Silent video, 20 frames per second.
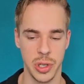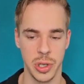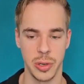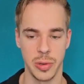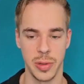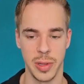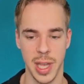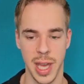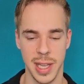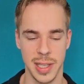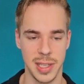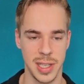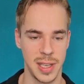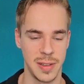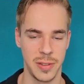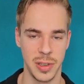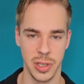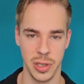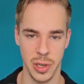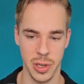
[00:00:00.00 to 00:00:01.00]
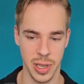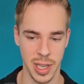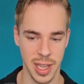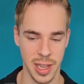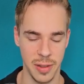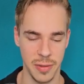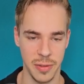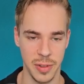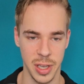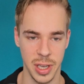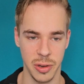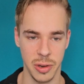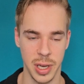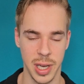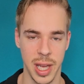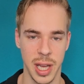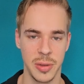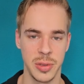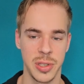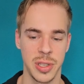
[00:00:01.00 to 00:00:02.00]
so that if you can't
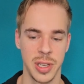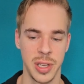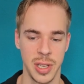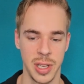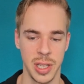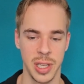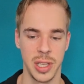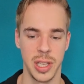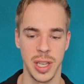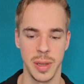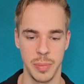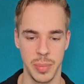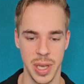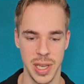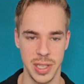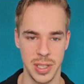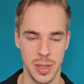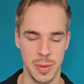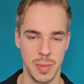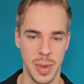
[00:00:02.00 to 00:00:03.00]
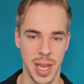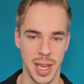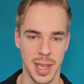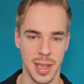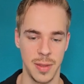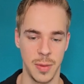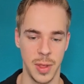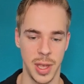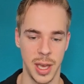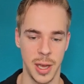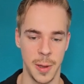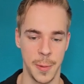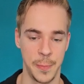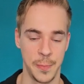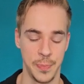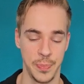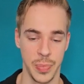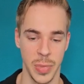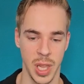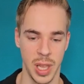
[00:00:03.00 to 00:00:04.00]
figure it out, you can paste it back in there